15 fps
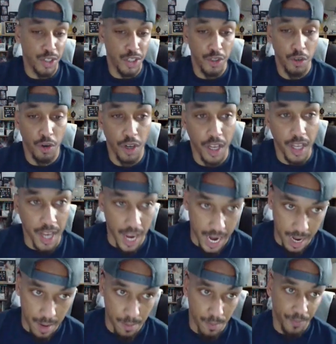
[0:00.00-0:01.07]
your
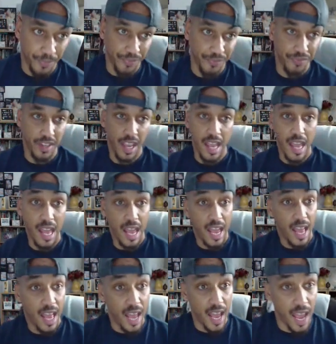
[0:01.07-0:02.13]
game.
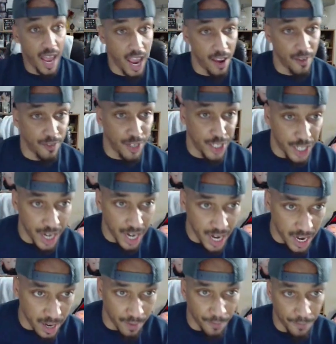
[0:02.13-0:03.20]

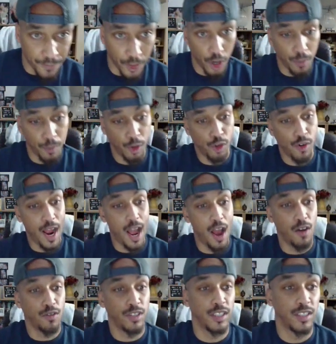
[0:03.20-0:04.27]
FG, firm
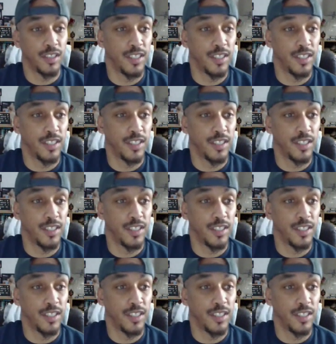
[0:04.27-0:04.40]
ground.